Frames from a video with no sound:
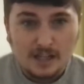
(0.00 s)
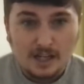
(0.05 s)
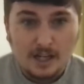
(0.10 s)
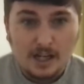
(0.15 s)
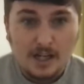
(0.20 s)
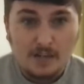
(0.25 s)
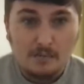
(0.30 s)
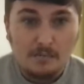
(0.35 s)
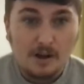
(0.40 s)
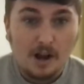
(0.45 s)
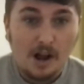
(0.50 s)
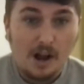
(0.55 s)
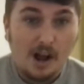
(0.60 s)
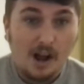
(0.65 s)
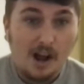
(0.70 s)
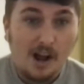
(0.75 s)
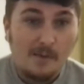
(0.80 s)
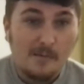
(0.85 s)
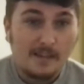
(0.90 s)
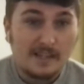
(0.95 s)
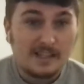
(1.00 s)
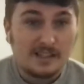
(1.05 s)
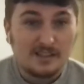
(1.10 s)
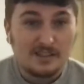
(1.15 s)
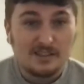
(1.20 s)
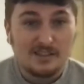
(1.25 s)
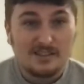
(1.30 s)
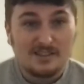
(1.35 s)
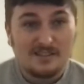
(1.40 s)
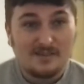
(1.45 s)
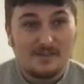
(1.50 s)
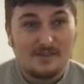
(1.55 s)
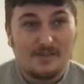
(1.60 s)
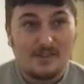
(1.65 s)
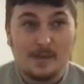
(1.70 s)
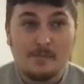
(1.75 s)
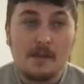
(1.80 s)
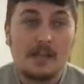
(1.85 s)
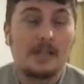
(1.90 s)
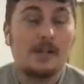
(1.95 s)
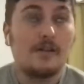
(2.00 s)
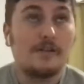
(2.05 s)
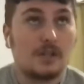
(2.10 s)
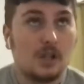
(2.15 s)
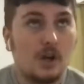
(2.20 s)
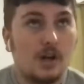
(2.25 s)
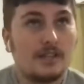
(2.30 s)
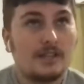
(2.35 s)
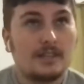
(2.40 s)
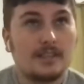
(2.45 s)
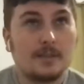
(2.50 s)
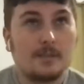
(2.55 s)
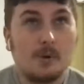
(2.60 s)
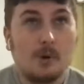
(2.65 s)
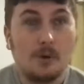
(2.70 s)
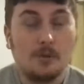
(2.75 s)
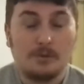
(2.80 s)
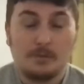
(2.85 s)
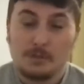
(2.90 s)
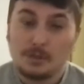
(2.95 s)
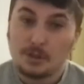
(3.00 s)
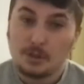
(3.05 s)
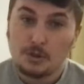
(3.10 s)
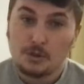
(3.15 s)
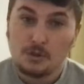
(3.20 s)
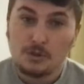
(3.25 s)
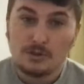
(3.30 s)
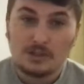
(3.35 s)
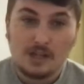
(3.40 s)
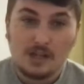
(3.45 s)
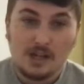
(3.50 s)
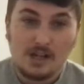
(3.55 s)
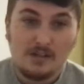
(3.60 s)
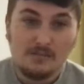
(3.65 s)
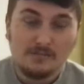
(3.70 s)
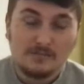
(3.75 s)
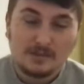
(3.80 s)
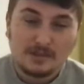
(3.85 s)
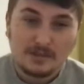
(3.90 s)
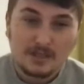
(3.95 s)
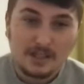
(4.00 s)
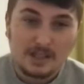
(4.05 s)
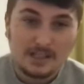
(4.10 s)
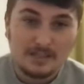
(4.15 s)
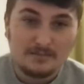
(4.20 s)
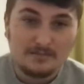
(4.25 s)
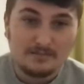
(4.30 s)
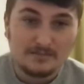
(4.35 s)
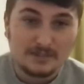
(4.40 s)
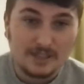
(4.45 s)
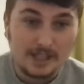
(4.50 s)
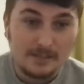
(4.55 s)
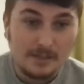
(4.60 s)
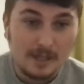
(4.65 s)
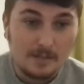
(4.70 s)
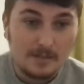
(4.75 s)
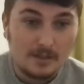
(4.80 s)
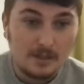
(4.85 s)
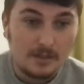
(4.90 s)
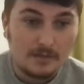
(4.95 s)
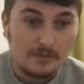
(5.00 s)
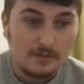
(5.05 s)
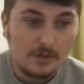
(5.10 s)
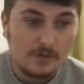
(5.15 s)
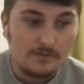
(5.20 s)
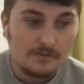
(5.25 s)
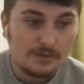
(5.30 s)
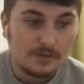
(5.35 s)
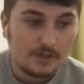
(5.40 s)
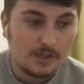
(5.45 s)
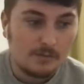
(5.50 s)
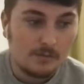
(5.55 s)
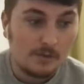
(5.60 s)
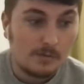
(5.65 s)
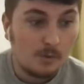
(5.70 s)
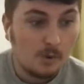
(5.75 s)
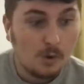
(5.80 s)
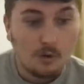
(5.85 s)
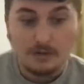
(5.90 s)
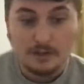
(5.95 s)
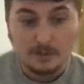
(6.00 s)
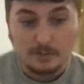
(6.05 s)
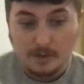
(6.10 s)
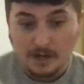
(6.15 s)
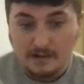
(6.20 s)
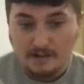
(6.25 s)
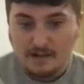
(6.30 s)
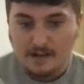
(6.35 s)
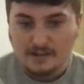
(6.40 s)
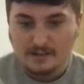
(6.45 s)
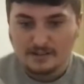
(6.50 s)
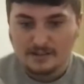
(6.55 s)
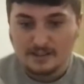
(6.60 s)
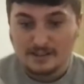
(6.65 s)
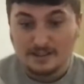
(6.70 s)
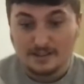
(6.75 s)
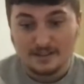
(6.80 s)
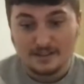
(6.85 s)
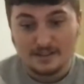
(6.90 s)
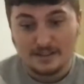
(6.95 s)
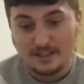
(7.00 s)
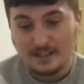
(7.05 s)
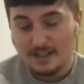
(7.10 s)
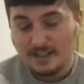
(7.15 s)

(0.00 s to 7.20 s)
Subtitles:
I mean, they may not have liked the appointment, but short term, they maybe could have gone for someone more experienced in